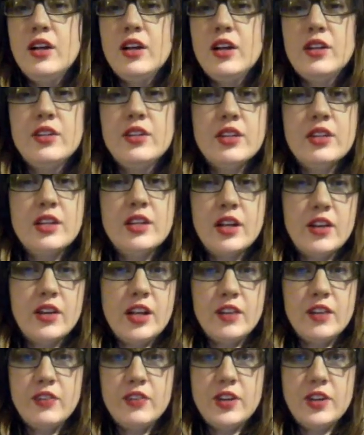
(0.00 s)
the
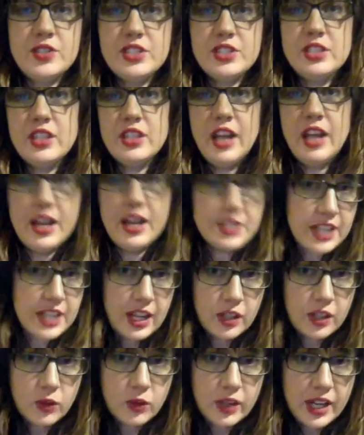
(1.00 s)
narrator falls into the us
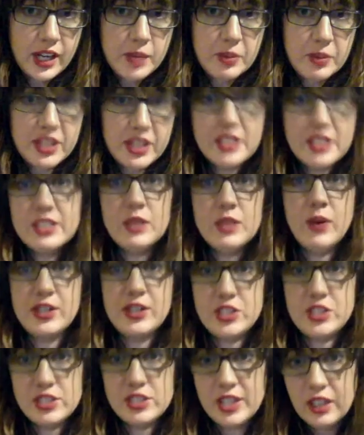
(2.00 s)
category because he
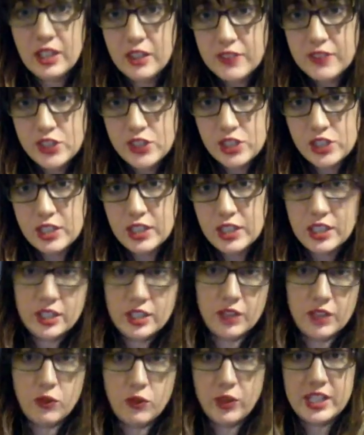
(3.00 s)
watches television and
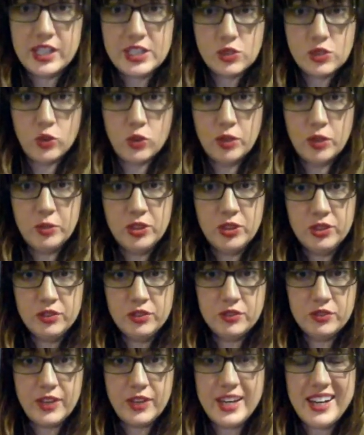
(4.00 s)
therefore he's
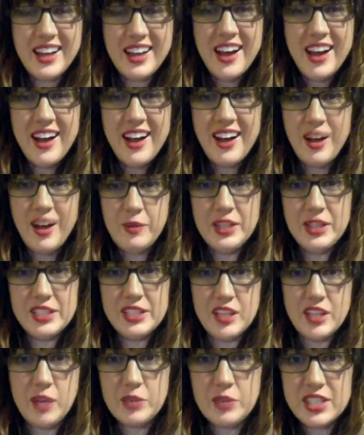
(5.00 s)
normal, right? And the
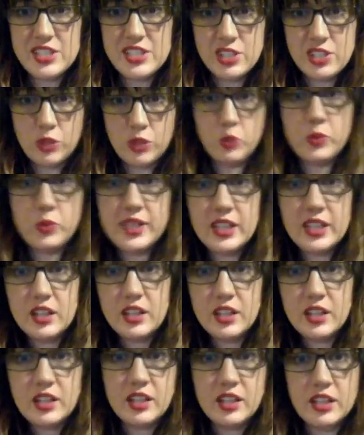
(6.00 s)
Tomkeys, they're
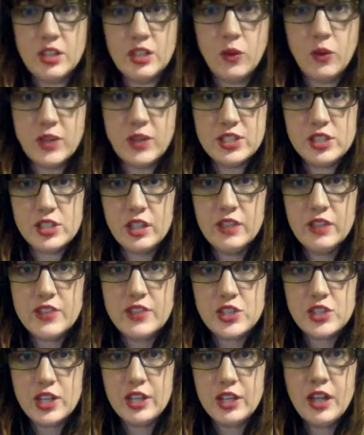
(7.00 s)
weird and they don't watch
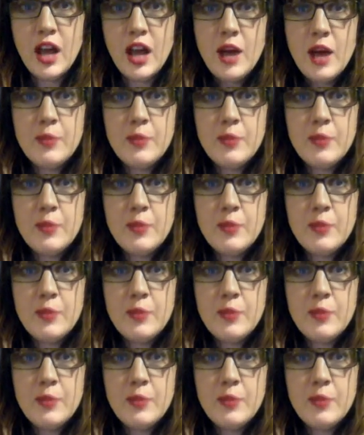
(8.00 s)
television.